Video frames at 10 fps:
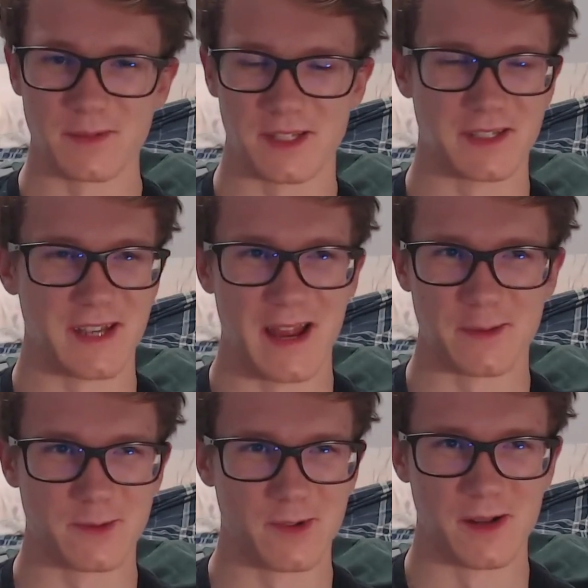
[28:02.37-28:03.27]
the
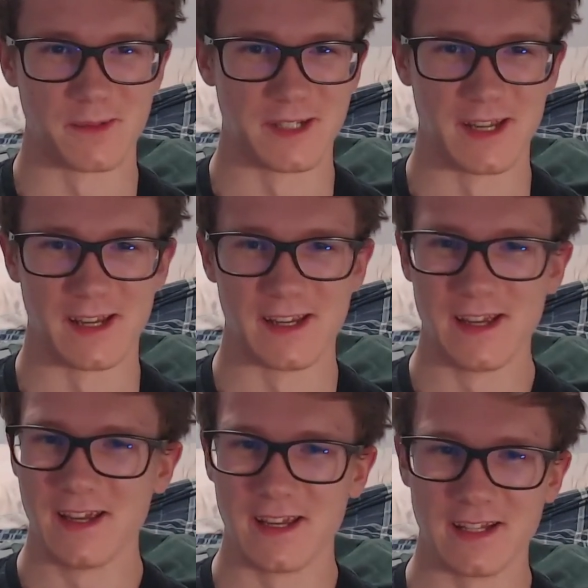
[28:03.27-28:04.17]
snaps weren't up to date.
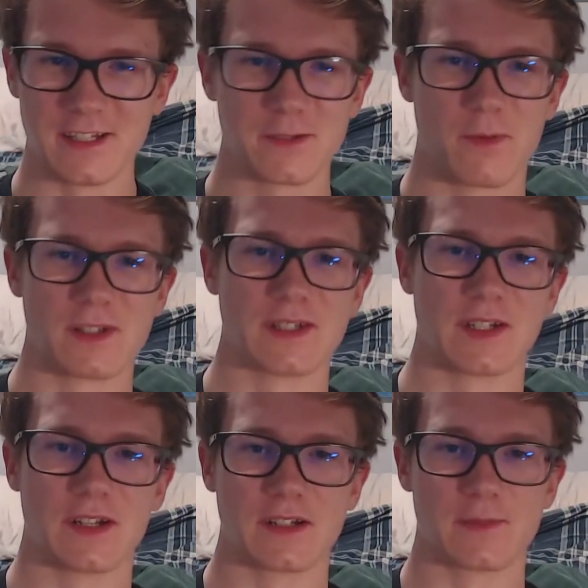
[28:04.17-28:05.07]
It just wasn't a
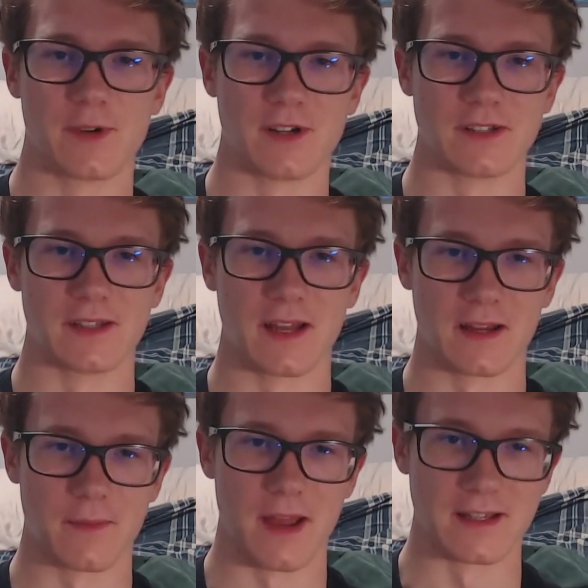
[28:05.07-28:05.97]
good experience in that
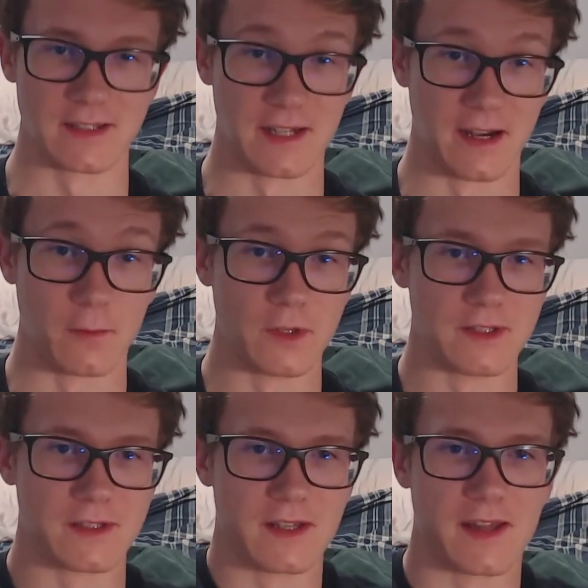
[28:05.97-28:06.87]
capacity, and I
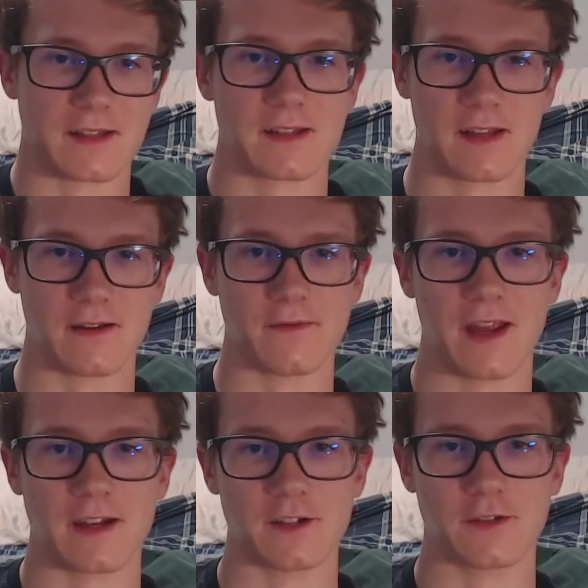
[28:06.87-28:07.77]
wouldn't say that's an
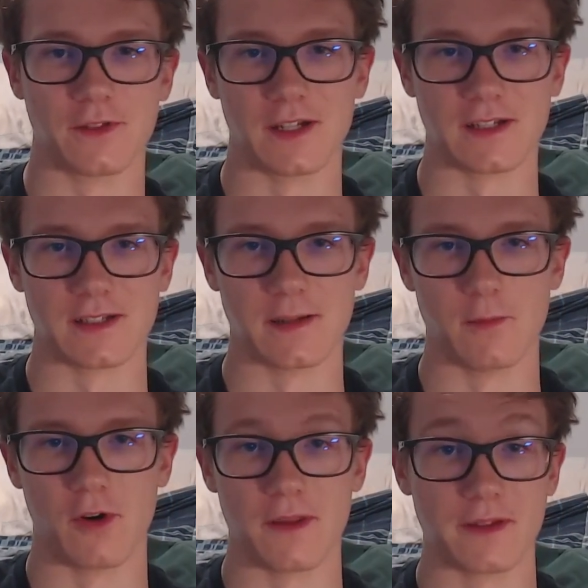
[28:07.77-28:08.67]
advantage of Linux
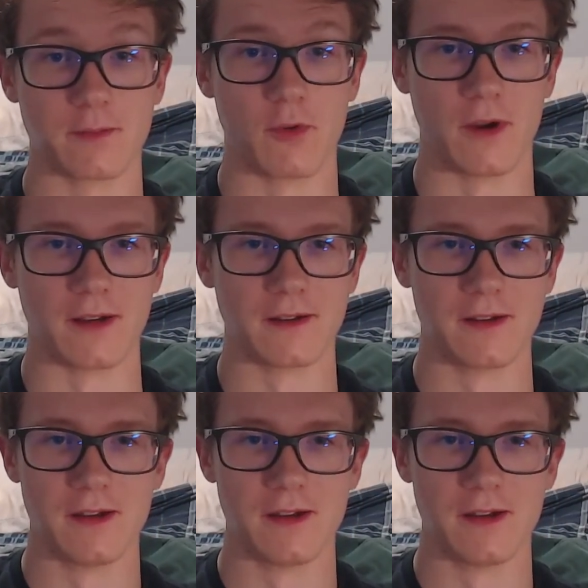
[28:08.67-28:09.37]
anymore at this point.